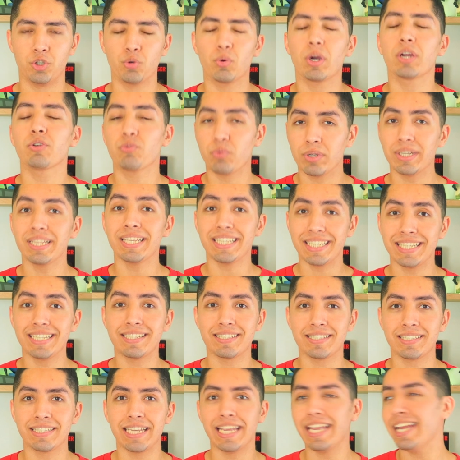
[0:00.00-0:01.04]
Do I really need
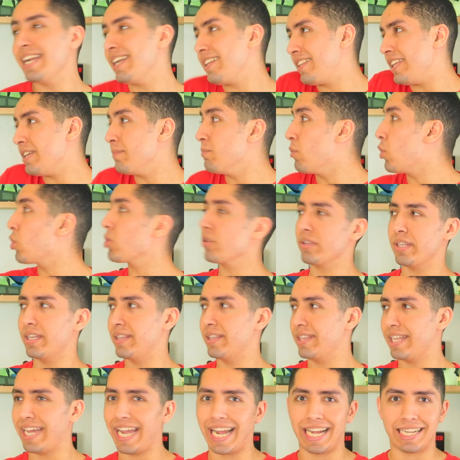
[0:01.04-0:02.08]
to say anything more than
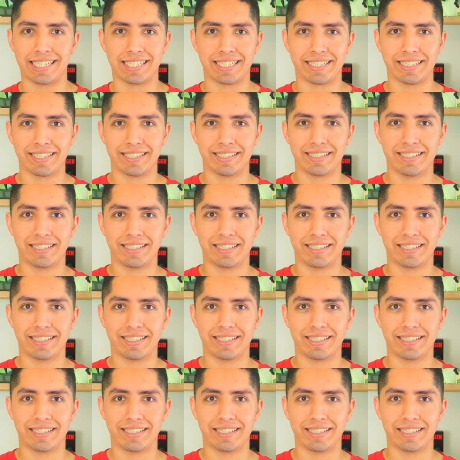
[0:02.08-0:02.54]
that?